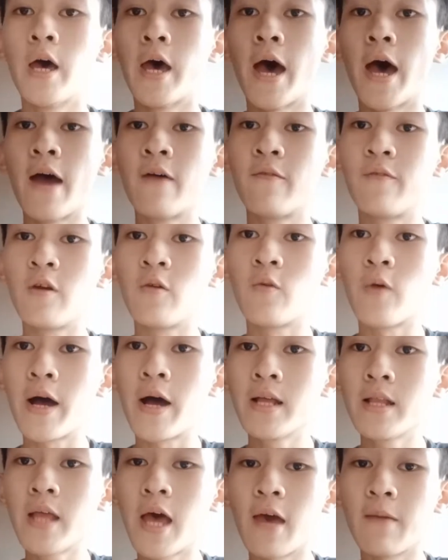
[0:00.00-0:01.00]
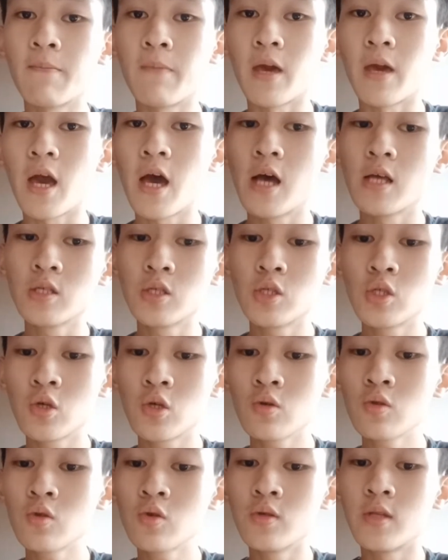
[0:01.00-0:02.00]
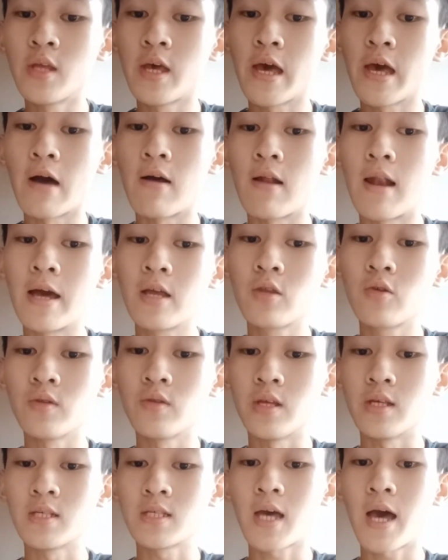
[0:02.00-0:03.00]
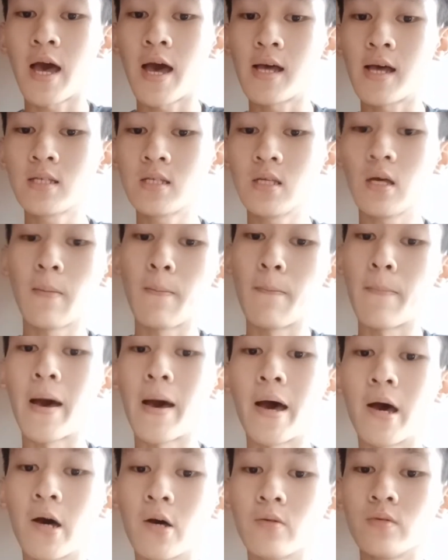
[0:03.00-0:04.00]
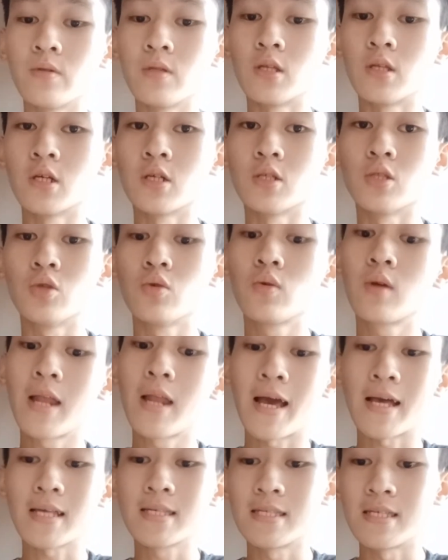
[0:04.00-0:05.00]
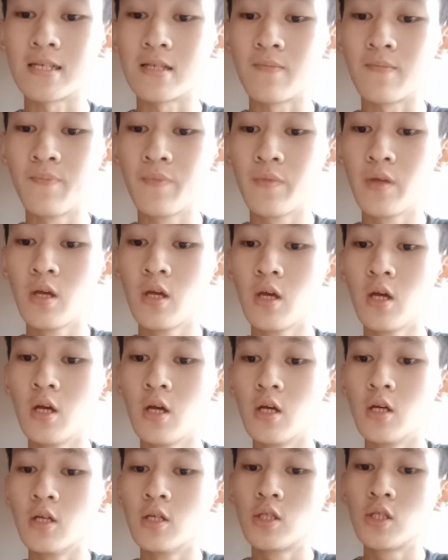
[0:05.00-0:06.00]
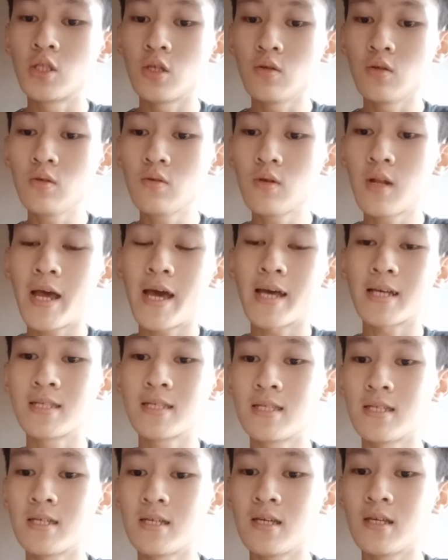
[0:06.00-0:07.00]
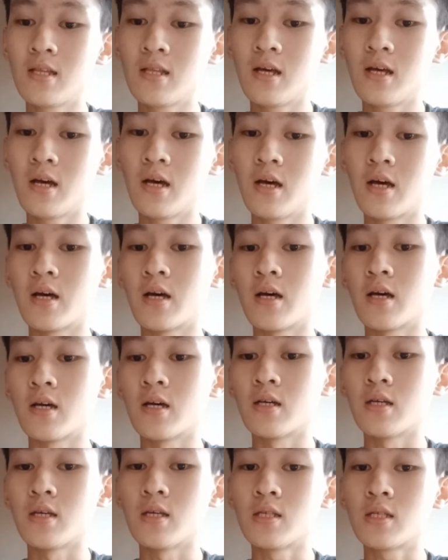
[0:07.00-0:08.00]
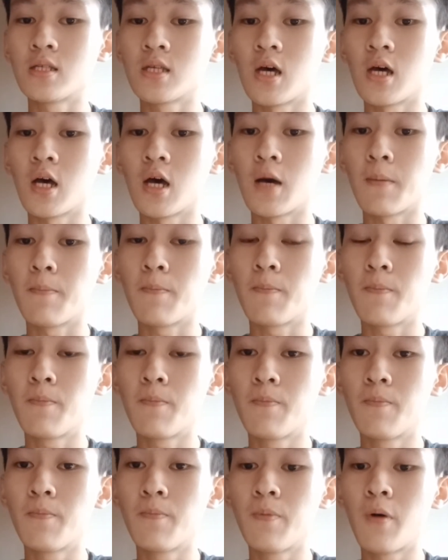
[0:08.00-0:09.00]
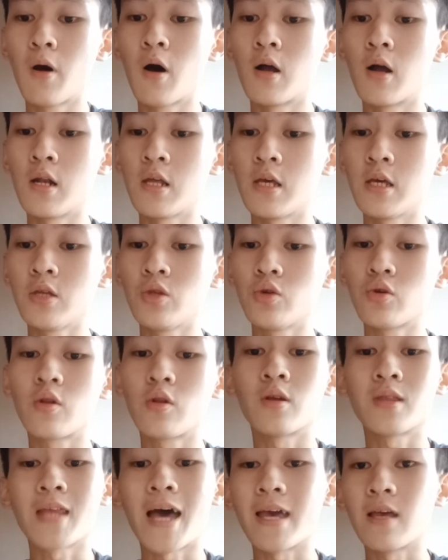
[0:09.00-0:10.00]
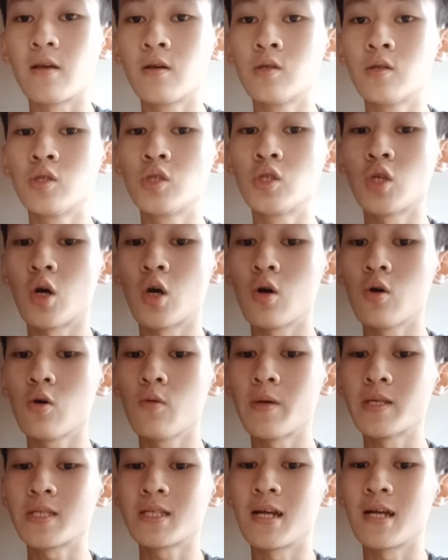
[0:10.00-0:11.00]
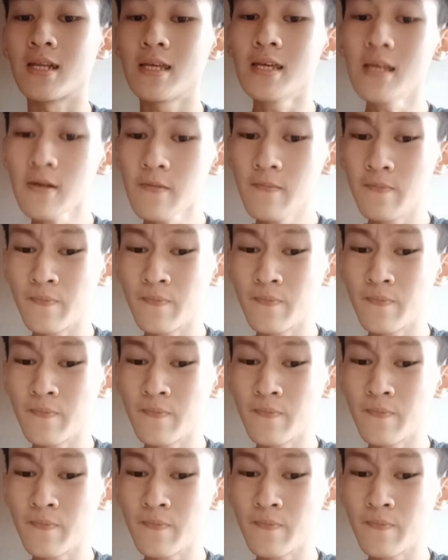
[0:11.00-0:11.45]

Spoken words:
Hi everyone, I'm Menghan. So today I'd like to discuss about the nucleic acid. So nucleic acid is a polynucleotide. So basically,